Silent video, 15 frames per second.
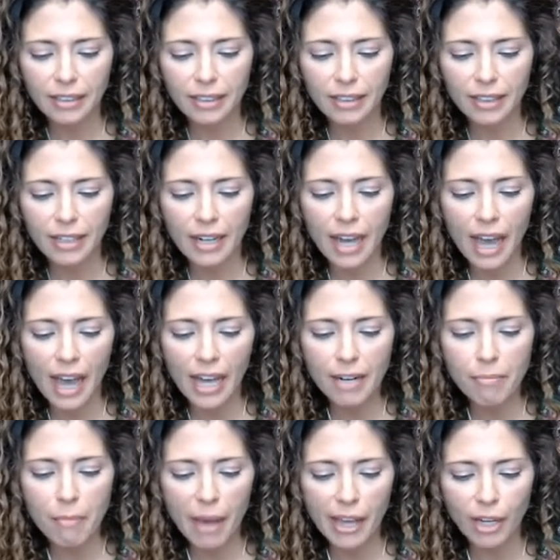
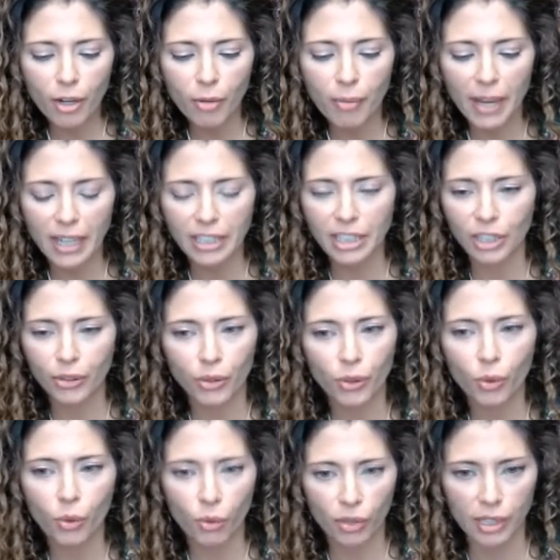non-mycobacterial
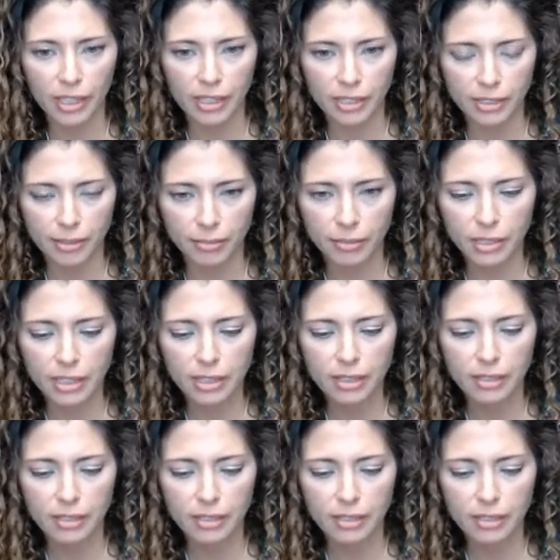organisms.